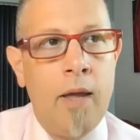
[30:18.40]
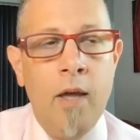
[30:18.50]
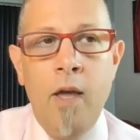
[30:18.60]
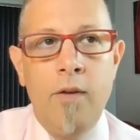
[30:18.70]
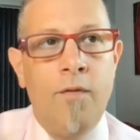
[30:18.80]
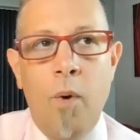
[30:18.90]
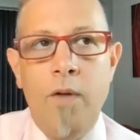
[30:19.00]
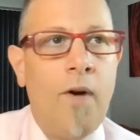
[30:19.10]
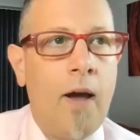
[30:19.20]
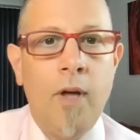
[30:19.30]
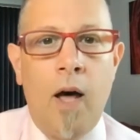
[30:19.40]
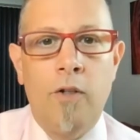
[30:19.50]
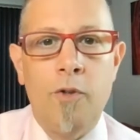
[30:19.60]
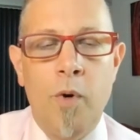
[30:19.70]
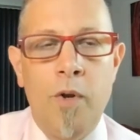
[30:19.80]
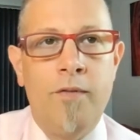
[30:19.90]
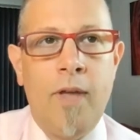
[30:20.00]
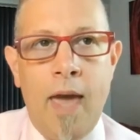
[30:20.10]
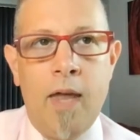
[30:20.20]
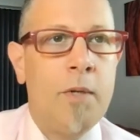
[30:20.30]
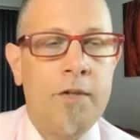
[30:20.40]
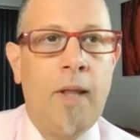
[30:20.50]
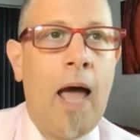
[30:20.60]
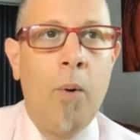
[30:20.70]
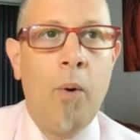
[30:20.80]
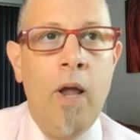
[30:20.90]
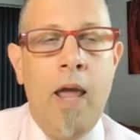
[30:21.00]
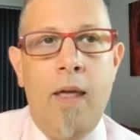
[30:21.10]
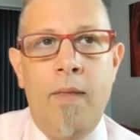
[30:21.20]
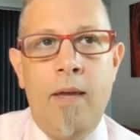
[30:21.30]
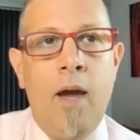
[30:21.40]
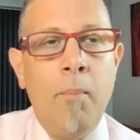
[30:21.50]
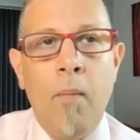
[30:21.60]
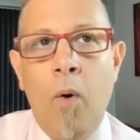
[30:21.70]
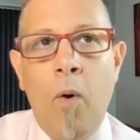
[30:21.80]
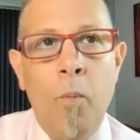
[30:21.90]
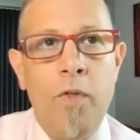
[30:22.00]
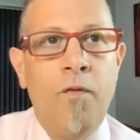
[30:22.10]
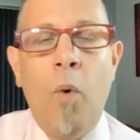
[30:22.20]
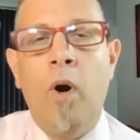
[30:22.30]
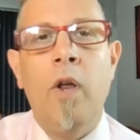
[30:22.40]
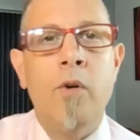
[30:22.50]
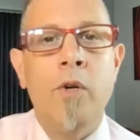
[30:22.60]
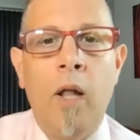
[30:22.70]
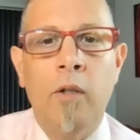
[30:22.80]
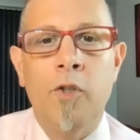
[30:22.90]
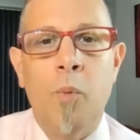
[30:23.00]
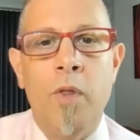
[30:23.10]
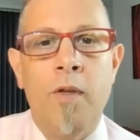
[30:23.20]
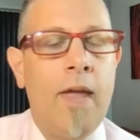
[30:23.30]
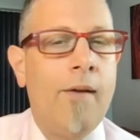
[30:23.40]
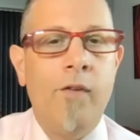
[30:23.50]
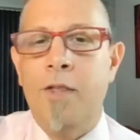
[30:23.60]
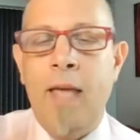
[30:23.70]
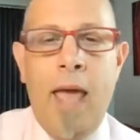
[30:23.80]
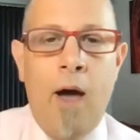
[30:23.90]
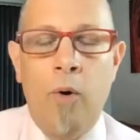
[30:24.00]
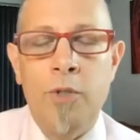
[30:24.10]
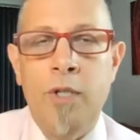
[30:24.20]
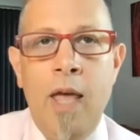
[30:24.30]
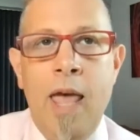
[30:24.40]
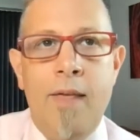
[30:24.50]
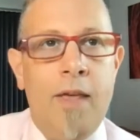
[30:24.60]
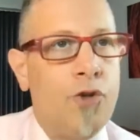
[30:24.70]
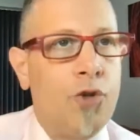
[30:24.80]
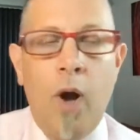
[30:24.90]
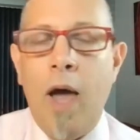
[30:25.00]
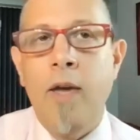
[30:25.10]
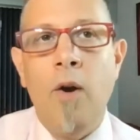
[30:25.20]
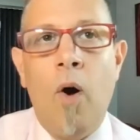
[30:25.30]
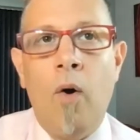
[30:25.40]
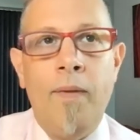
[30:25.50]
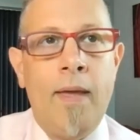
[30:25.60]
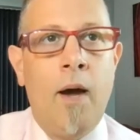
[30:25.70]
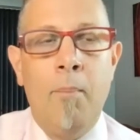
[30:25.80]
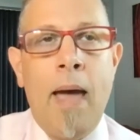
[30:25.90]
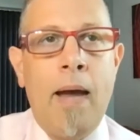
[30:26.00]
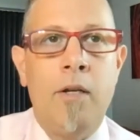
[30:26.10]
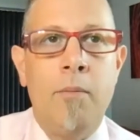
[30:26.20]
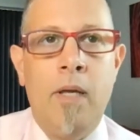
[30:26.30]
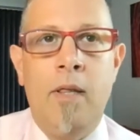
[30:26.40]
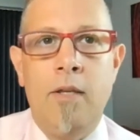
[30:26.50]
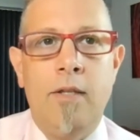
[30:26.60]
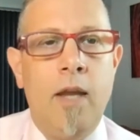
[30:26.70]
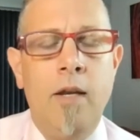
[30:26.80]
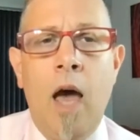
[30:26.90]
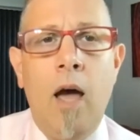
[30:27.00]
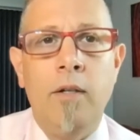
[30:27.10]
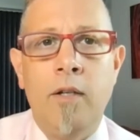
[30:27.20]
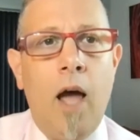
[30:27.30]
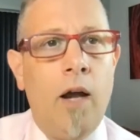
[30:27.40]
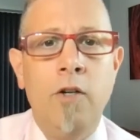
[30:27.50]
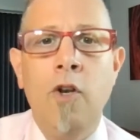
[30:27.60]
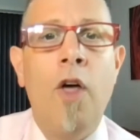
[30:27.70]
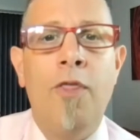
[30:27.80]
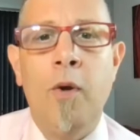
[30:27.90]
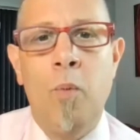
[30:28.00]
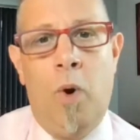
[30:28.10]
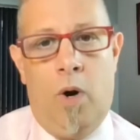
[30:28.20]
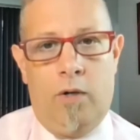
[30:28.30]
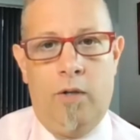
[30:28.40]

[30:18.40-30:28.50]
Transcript: $45 worth of cannabis flower, and they come home with $400 worth of everything else. They try it all, and they come back to me and they say, Doc, nothing worked.